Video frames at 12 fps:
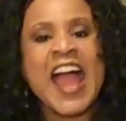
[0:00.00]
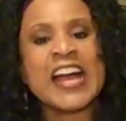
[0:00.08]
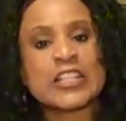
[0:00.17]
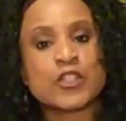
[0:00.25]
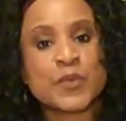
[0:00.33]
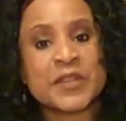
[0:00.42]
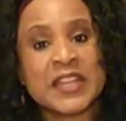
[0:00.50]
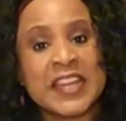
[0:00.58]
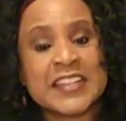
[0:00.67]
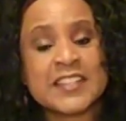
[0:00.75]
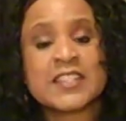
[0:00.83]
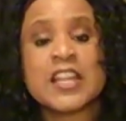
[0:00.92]
as it
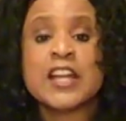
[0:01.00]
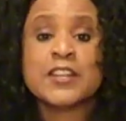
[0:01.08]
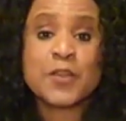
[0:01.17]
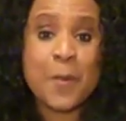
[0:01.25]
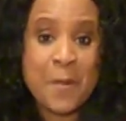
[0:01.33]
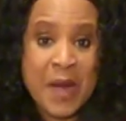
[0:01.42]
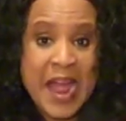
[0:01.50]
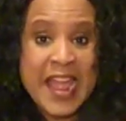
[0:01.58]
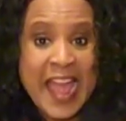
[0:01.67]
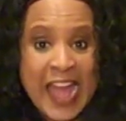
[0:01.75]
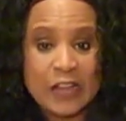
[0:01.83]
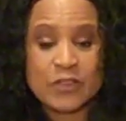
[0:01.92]
relates to my
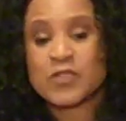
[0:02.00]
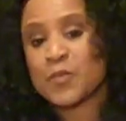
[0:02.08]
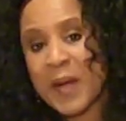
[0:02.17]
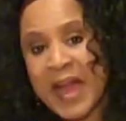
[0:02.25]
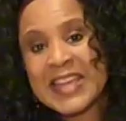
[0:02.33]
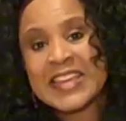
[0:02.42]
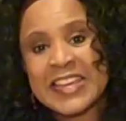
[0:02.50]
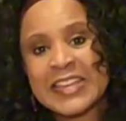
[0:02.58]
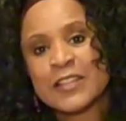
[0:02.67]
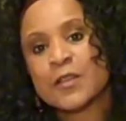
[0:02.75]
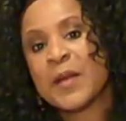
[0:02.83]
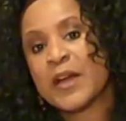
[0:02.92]
house, my
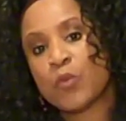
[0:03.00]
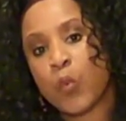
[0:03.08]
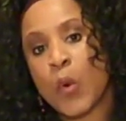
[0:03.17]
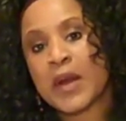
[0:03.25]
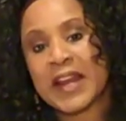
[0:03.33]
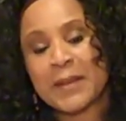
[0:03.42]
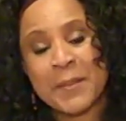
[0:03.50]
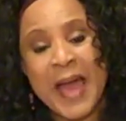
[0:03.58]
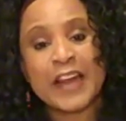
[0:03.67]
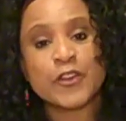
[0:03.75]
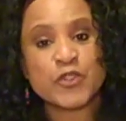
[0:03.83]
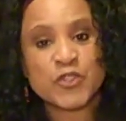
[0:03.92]
kingdom, and what
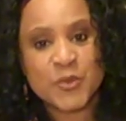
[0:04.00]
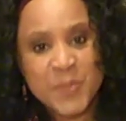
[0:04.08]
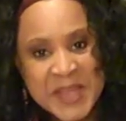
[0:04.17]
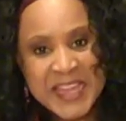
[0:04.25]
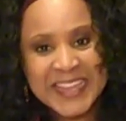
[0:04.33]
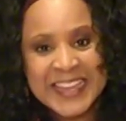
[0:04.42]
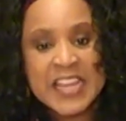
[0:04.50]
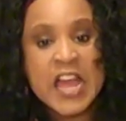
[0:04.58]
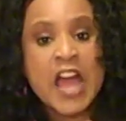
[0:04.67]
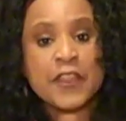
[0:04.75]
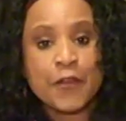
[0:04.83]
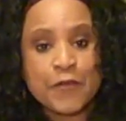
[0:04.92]
matters to me.
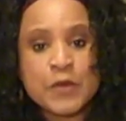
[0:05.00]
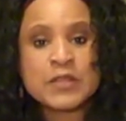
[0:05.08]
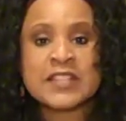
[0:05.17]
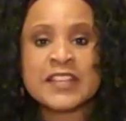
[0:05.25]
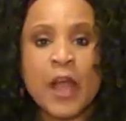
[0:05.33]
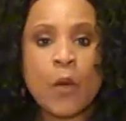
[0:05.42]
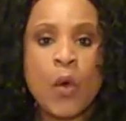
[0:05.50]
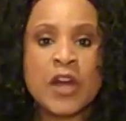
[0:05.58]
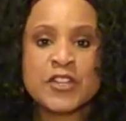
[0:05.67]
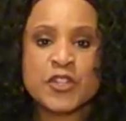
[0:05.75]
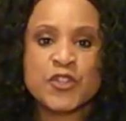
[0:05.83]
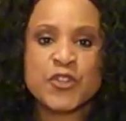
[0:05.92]
And the first thing I
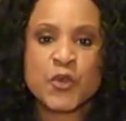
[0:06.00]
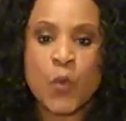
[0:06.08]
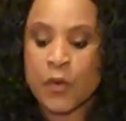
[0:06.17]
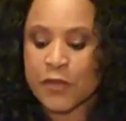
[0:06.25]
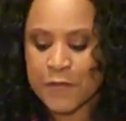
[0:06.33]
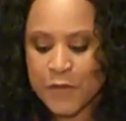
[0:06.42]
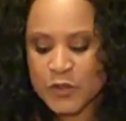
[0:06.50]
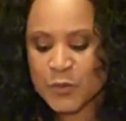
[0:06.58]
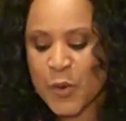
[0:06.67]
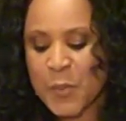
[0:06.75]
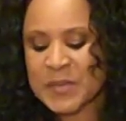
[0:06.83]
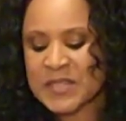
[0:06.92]
want you to do, or the first
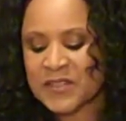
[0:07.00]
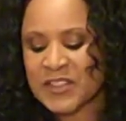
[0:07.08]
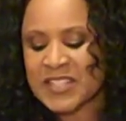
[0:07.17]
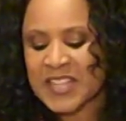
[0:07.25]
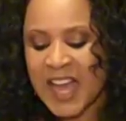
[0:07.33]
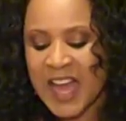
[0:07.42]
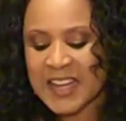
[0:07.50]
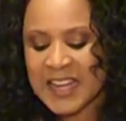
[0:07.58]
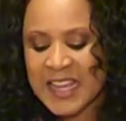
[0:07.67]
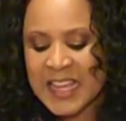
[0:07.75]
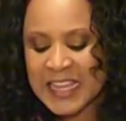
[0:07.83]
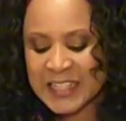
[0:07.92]
purpose of the tithe,
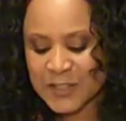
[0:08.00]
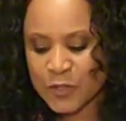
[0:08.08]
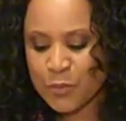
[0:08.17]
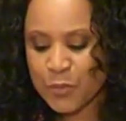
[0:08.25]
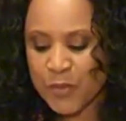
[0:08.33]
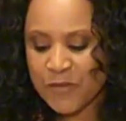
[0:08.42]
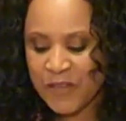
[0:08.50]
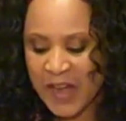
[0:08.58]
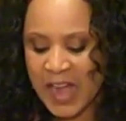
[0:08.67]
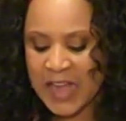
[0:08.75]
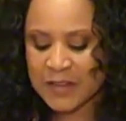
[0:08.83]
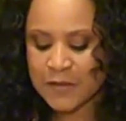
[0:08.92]
is to
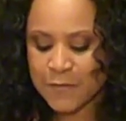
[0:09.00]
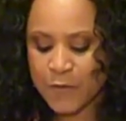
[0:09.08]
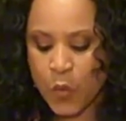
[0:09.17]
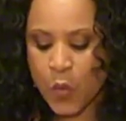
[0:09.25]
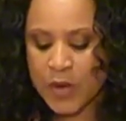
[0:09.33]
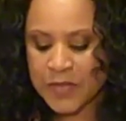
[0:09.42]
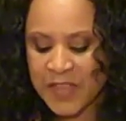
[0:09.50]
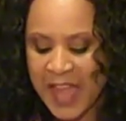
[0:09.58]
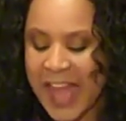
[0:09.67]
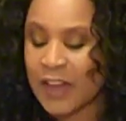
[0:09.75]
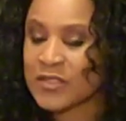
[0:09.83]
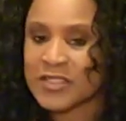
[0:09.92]
provide for the
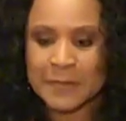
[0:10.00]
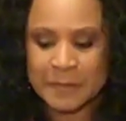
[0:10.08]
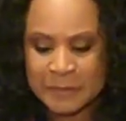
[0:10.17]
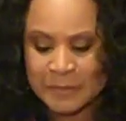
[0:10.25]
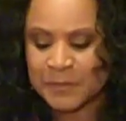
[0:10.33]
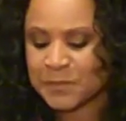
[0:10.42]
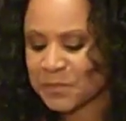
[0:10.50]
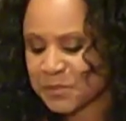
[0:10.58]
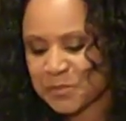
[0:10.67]
house, to